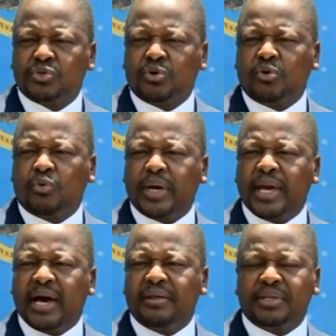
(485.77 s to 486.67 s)
So
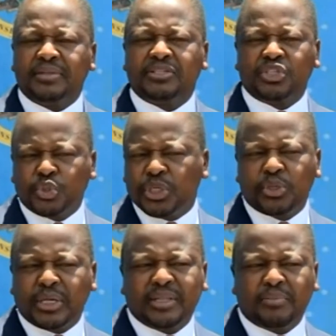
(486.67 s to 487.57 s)
where the, the
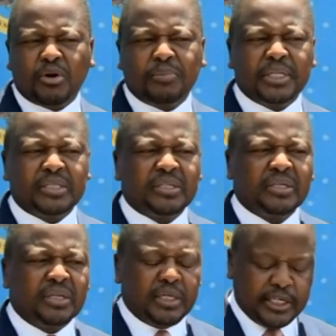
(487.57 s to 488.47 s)
situation at the moment